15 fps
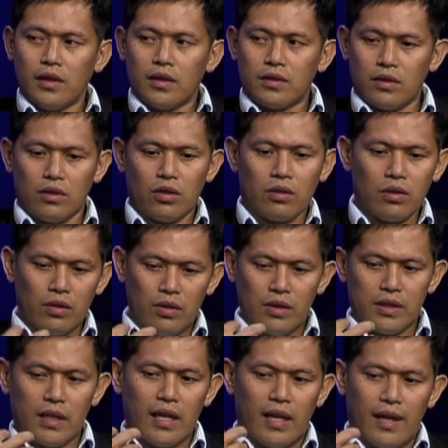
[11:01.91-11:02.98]
So you're
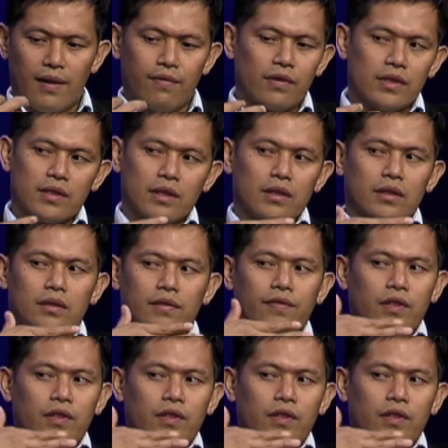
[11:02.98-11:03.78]
using every single